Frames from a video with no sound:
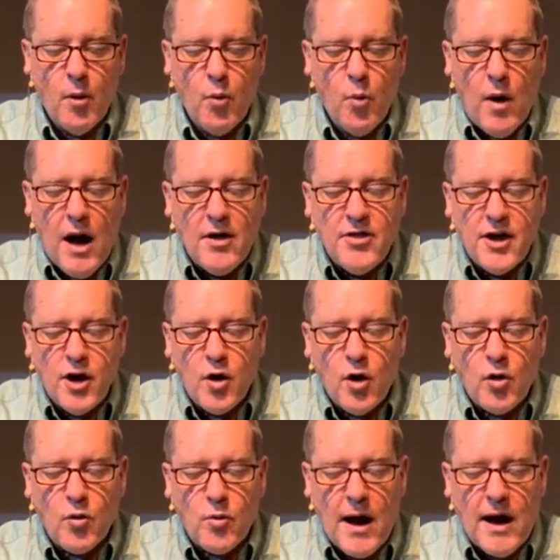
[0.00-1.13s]
But while they
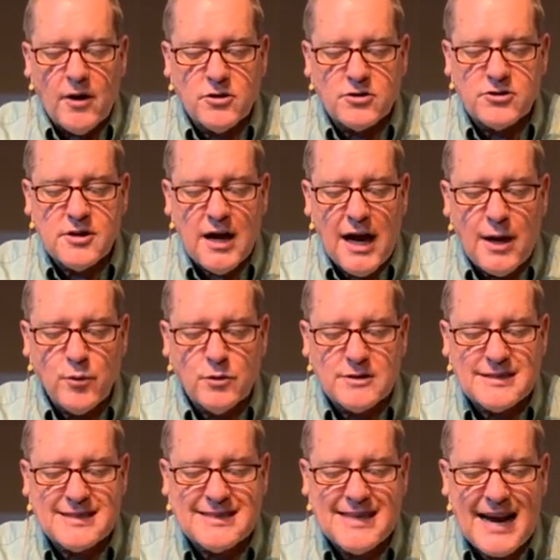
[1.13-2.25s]
are aroused, I
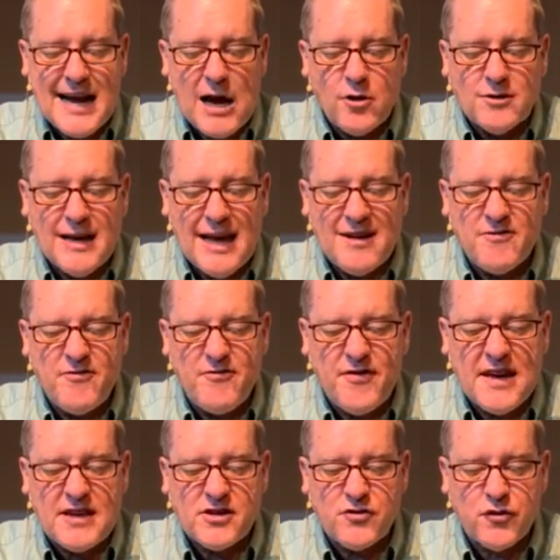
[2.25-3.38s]
will set out and
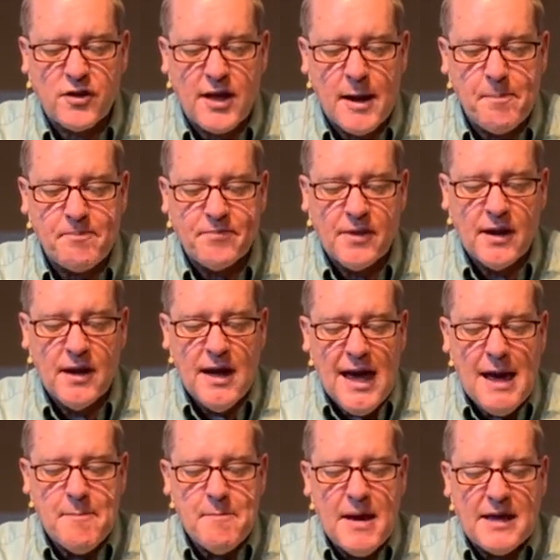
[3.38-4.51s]
feast for them
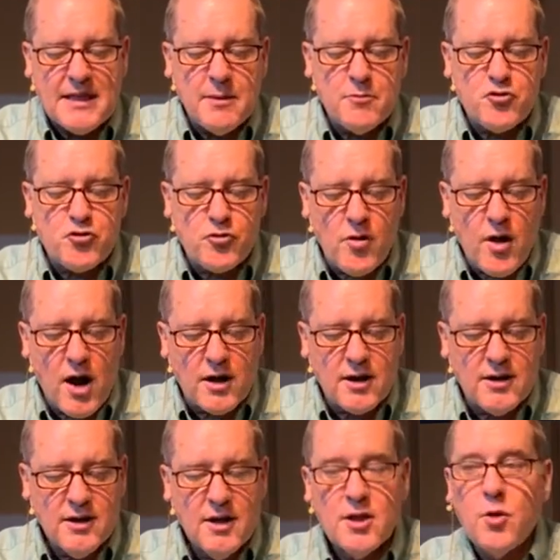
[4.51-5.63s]
and make them
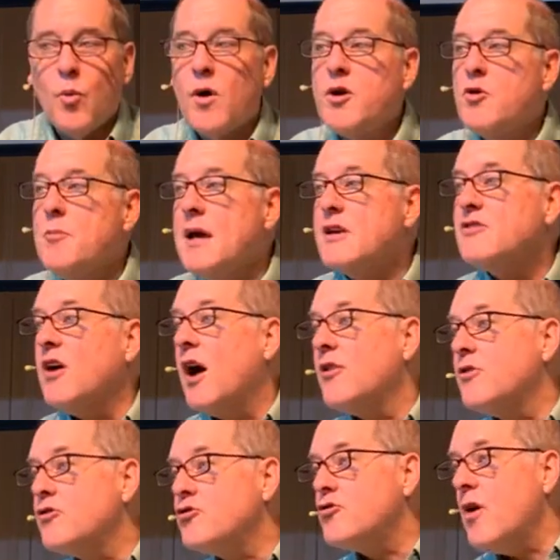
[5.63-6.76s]
drunk. The one who makes
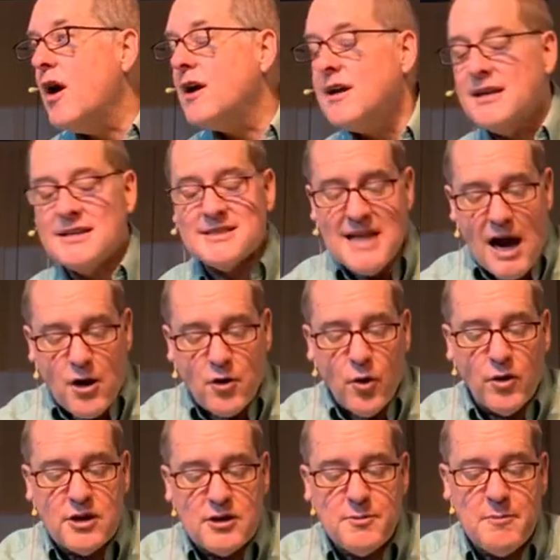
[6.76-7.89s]
others drunk is now
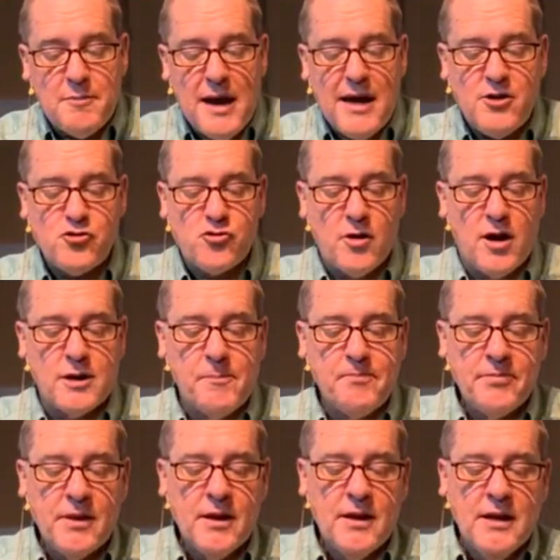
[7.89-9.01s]
going to be made drunk,